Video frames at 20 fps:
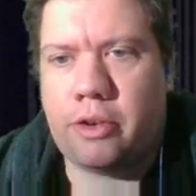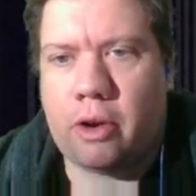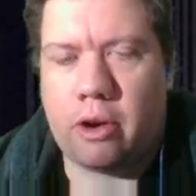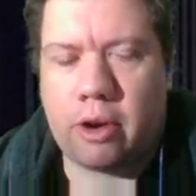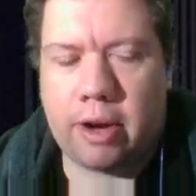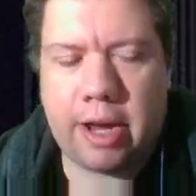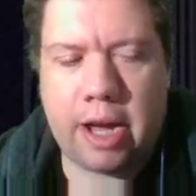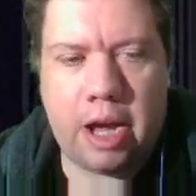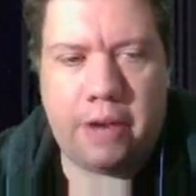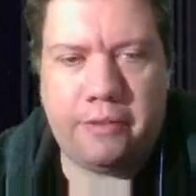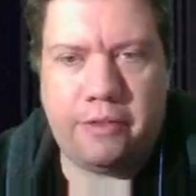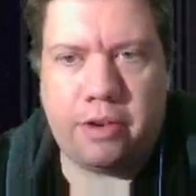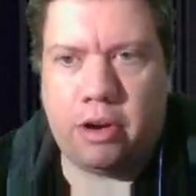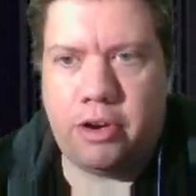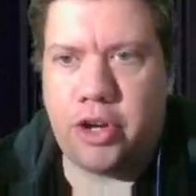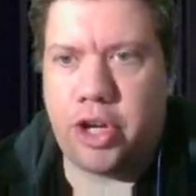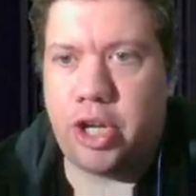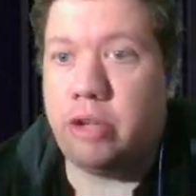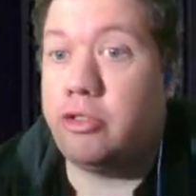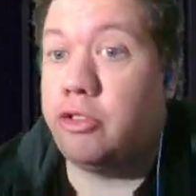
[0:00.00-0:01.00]
is archived
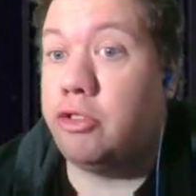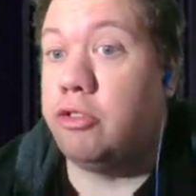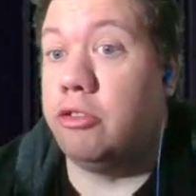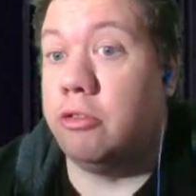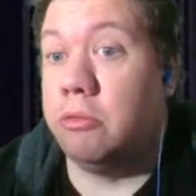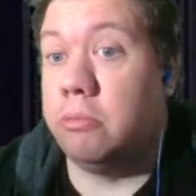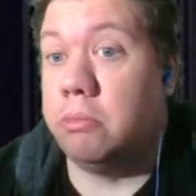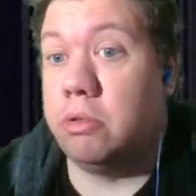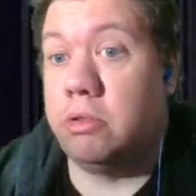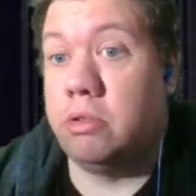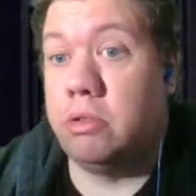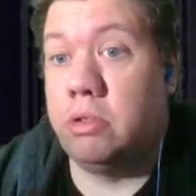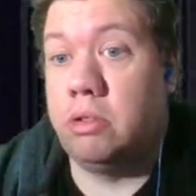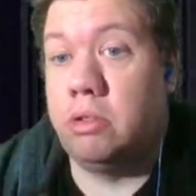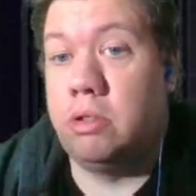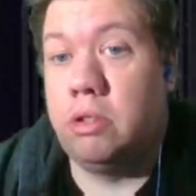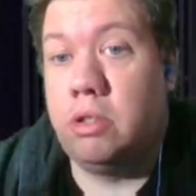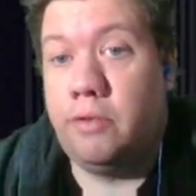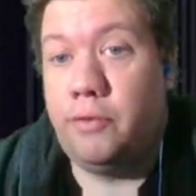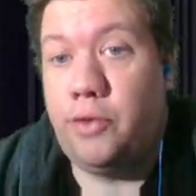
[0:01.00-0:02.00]
on YouTube.
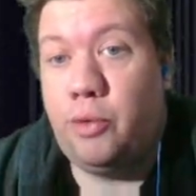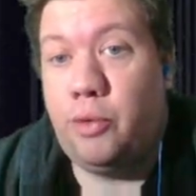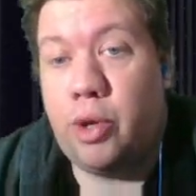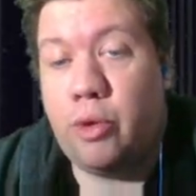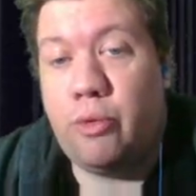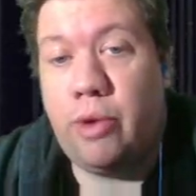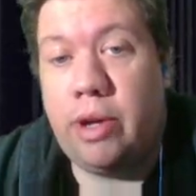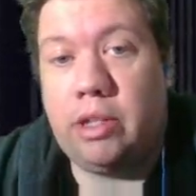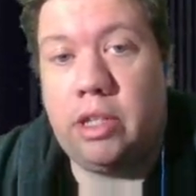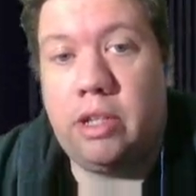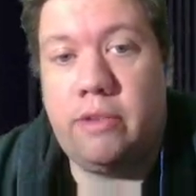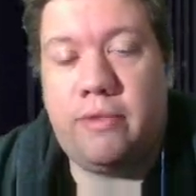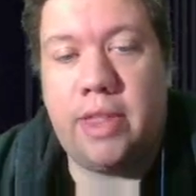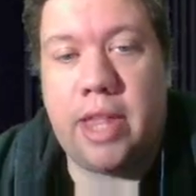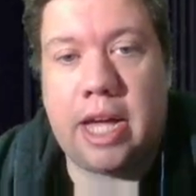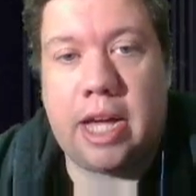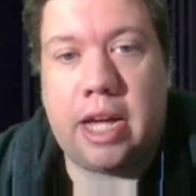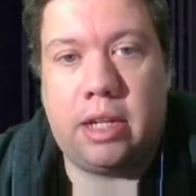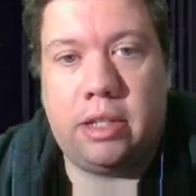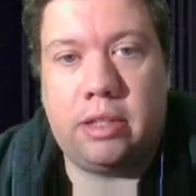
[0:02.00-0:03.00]
If you want to relive
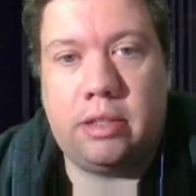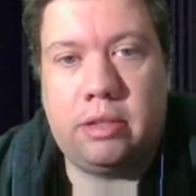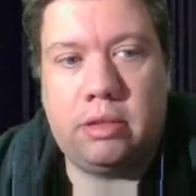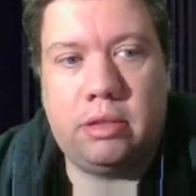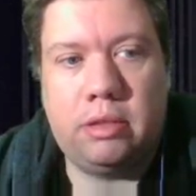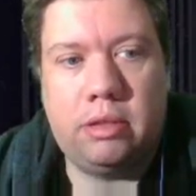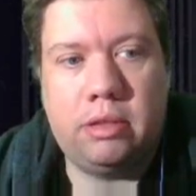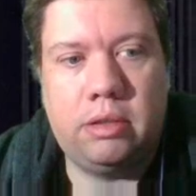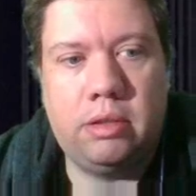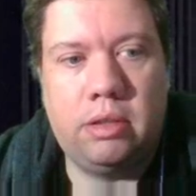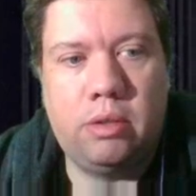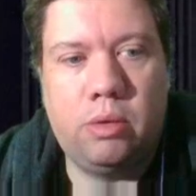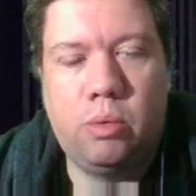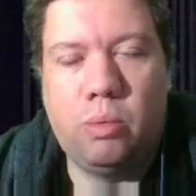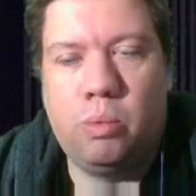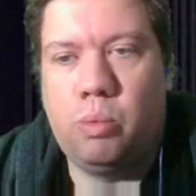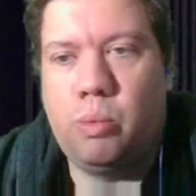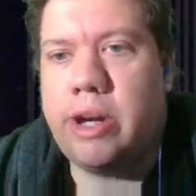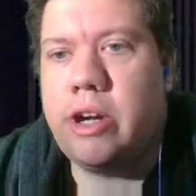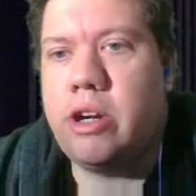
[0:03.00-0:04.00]
that.
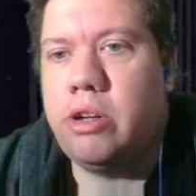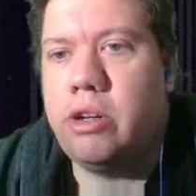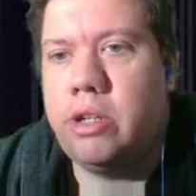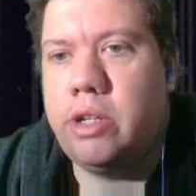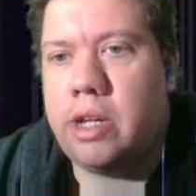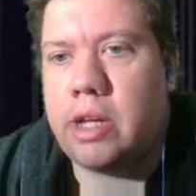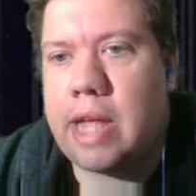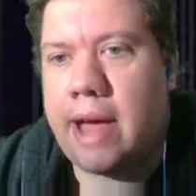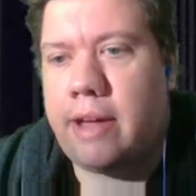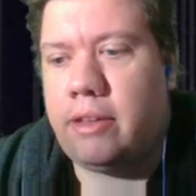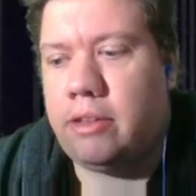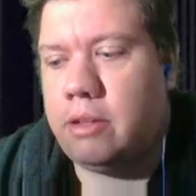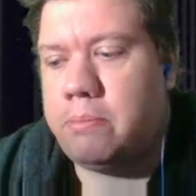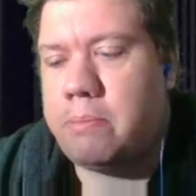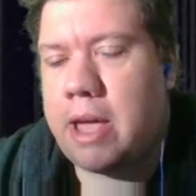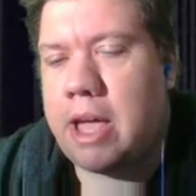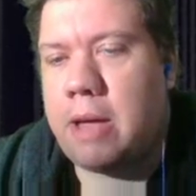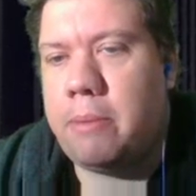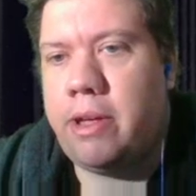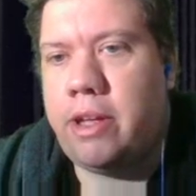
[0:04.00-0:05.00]
Weird
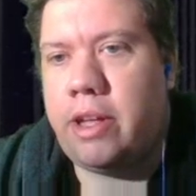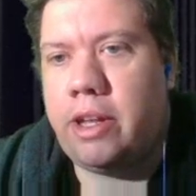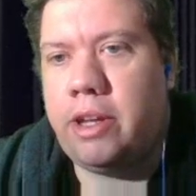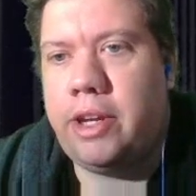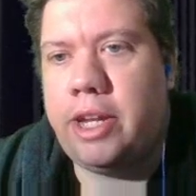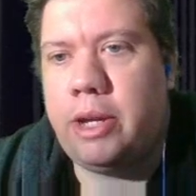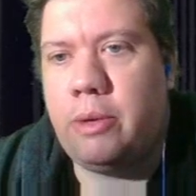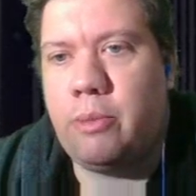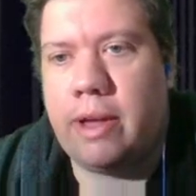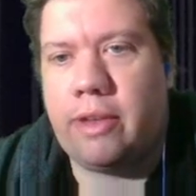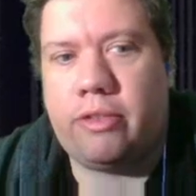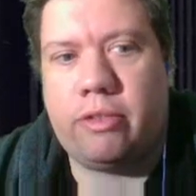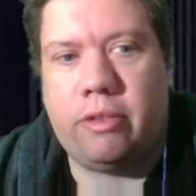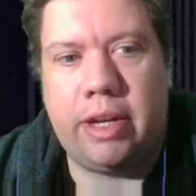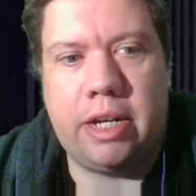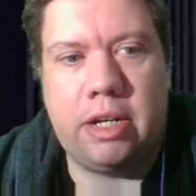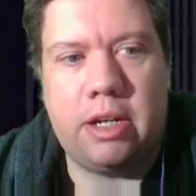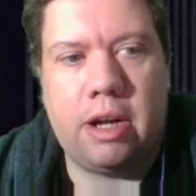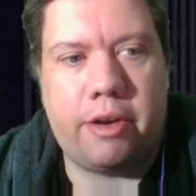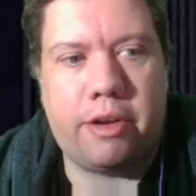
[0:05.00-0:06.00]
Alabama indie
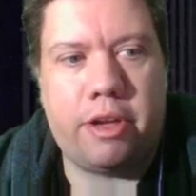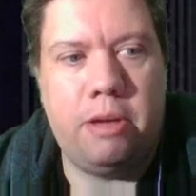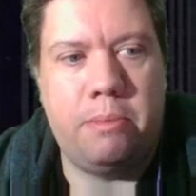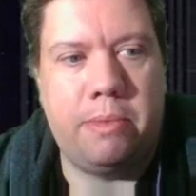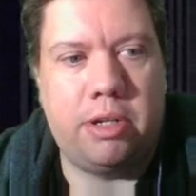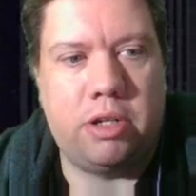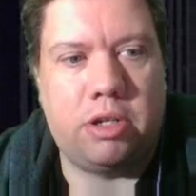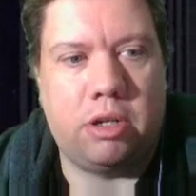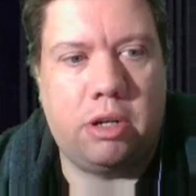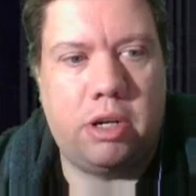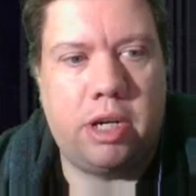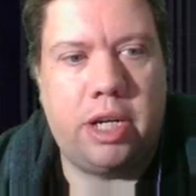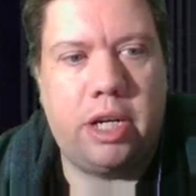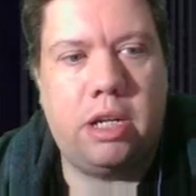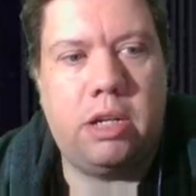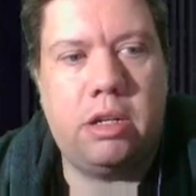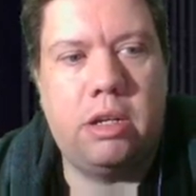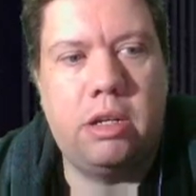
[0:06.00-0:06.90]
wrestling documentary.